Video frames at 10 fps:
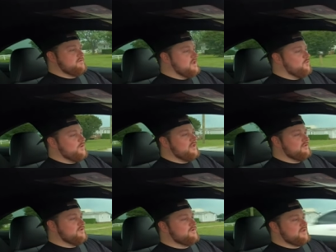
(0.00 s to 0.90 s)
how
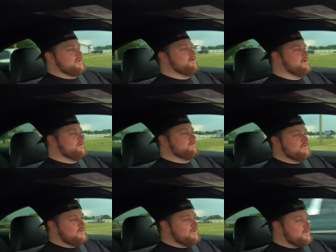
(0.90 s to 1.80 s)
well you can hear it
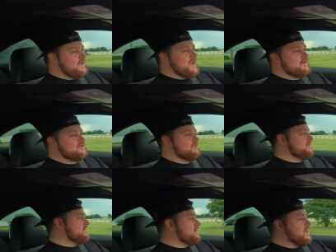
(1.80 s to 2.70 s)
actually
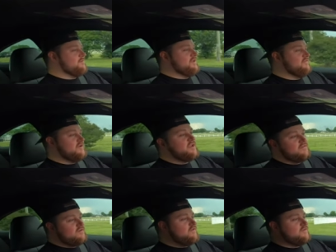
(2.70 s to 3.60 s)
in the cabin, even
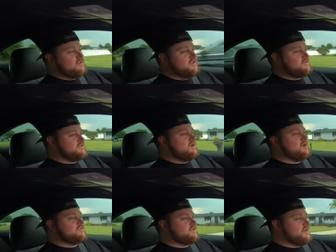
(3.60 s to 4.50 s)
even over the
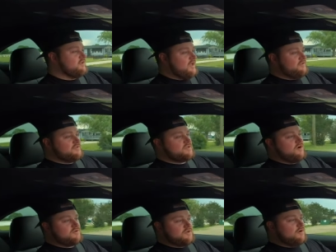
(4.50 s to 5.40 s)
exhaust, and how loud these
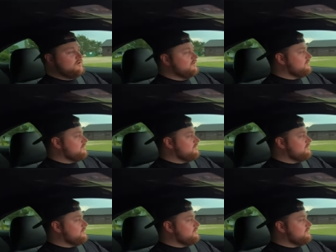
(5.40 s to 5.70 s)
cars are.